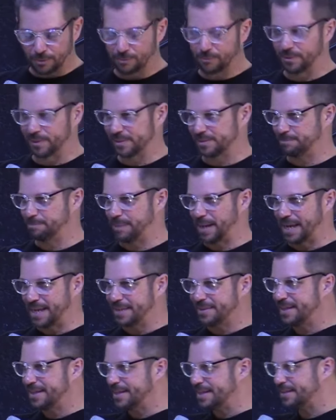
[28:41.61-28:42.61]
was
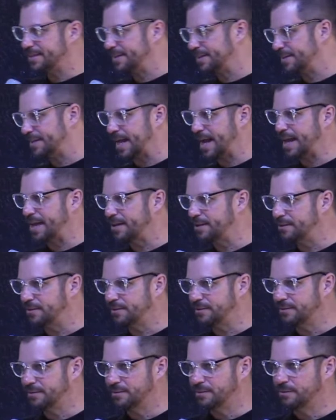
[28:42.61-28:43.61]
bathing in the
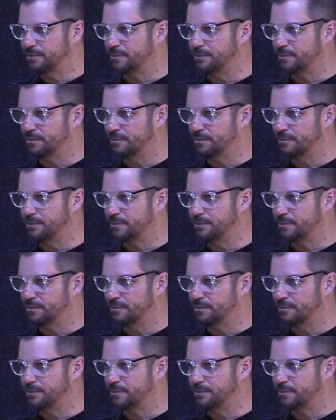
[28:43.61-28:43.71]
Nile